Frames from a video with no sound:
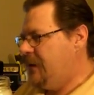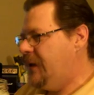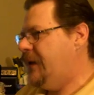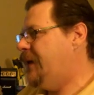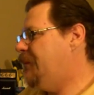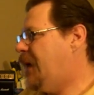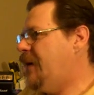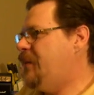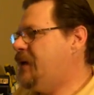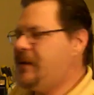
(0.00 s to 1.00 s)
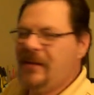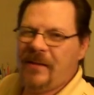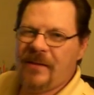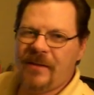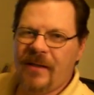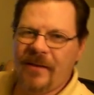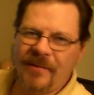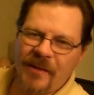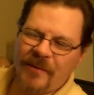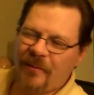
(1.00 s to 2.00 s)
in my business. It's uh,
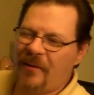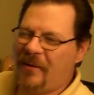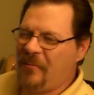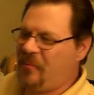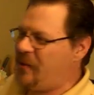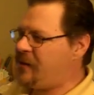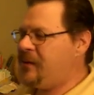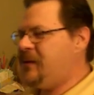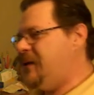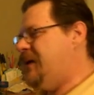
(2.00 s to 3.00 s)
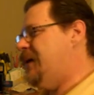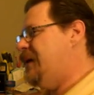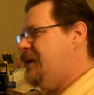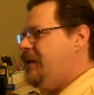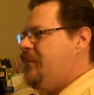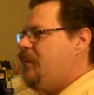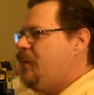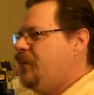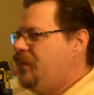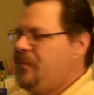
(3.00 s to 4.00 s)
stressful on business end and
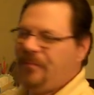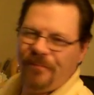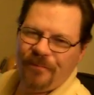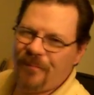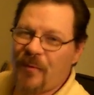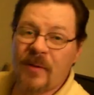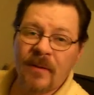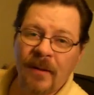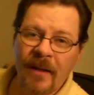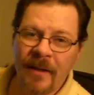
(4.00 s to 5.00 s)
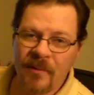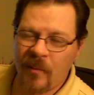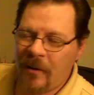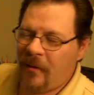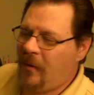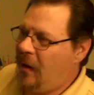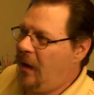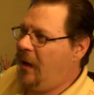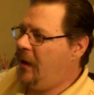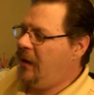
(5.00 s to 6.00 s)
personal end as well.
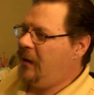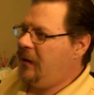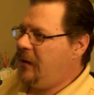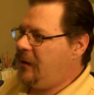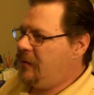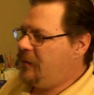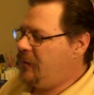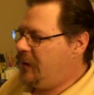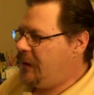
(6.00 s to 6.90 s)
You know,